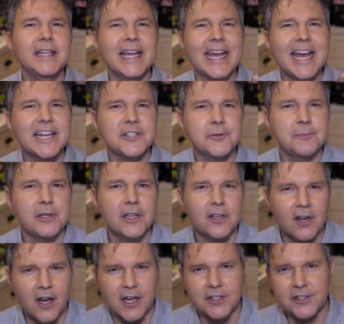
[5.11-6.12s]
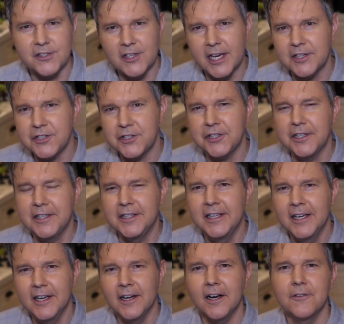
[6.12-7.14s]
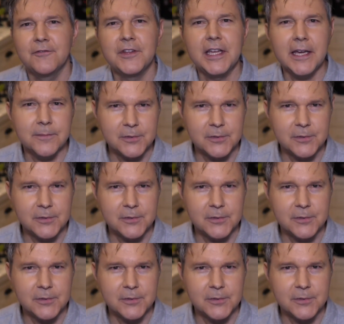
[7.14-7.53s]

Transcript: the espionage section of the